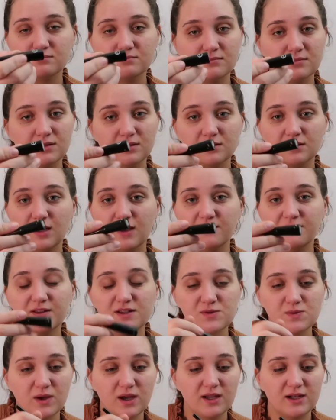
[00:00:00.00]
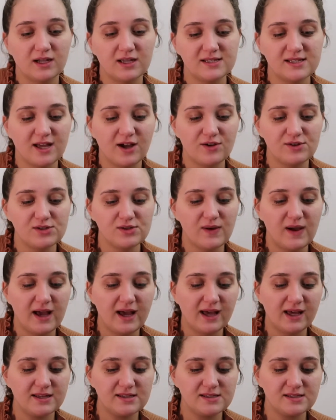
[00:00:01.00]
love this one because it also
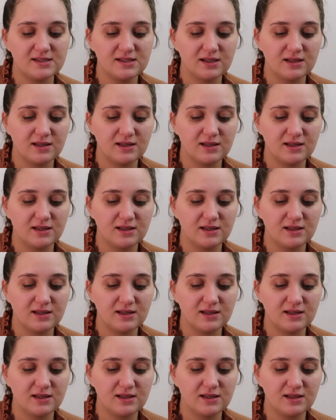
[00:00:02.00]
has